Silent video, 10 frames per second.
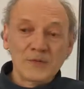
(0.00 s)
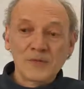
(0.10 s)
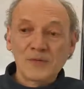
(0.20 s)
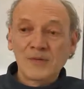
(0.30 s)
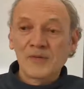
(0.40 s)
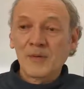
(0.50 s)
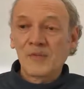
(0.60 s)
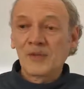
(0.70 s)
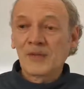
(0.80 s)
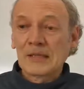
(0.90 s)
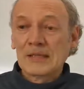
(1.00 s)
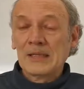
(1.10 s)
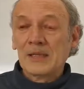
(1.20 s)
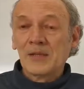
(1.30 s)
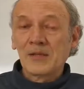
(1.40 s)
So that's something
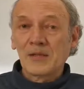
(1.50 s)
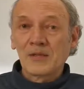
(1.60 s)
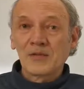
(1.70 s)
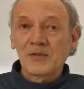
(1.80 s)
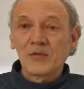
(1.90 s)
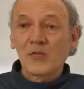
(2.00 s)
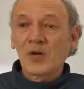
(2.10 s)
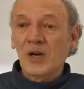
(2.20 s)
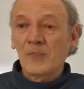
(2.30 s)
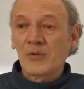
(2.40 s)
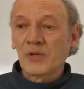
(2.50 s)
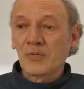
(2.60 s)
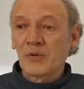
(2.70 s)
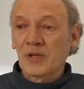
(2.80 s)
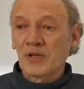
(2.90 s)
that no company
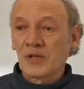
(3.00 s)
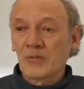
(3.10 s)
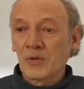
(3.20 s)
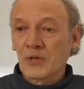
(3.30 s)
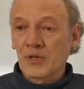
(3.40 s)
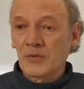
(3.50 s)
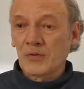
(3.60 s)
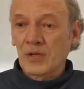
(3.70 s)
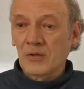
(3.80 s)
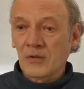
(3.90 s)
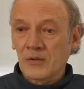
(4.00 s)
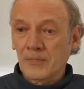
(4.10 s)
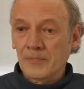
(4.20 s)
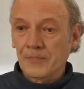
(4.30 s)
would like to take on.